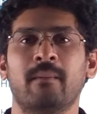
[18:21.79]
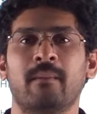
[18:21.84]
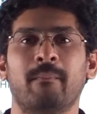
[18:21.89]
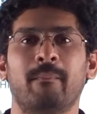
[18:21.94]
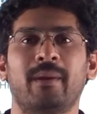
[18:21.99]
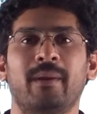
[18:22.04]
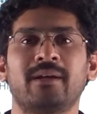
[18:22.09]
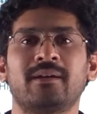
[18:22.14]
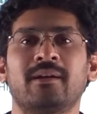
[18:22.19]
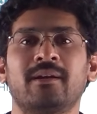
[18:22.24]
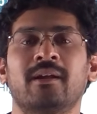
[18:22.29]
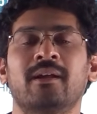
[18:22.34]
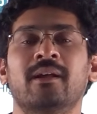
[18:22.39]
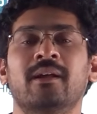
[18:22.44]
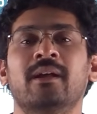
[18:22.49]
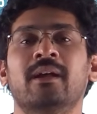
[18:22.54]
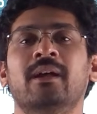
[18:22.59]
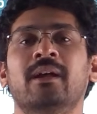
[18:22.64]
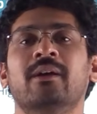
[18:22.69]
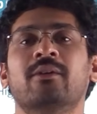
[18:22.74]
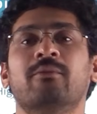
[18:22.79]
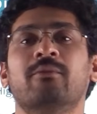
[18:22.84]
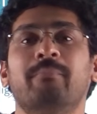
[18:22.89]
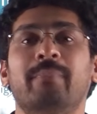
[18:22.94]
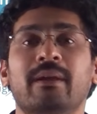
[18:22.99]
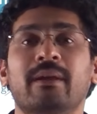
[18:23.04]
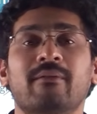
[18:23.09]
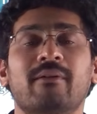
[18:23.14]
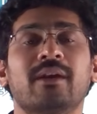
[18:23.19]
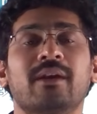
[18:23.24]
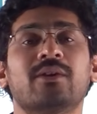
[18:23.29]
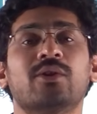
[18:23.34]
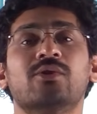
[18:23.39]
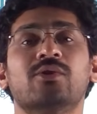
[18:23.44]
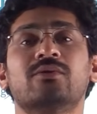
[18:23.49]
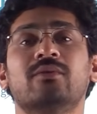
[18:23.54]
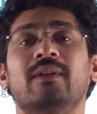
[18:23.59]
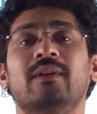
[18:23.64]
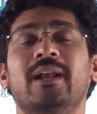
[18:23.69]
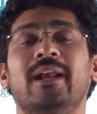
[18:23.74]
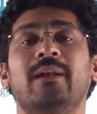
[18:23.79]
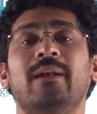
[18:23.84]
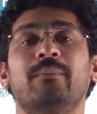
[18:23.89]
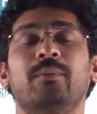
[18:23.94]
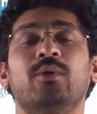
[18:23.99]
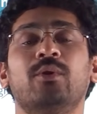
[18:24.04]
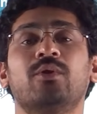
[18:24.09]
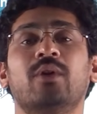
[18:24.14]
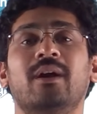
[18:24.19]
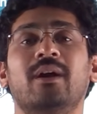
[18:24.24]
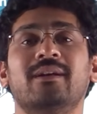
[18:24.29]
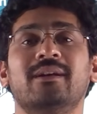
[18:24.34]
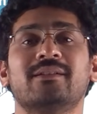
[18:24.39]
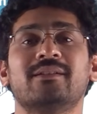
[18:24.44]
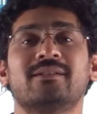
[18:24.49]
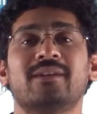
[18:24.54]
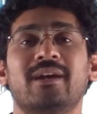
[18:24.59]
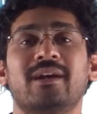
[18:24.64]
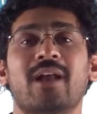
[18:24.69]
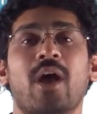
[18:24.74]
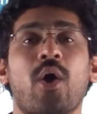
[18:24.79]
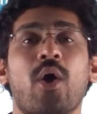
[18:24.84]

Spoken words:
But PYQs will help you to understand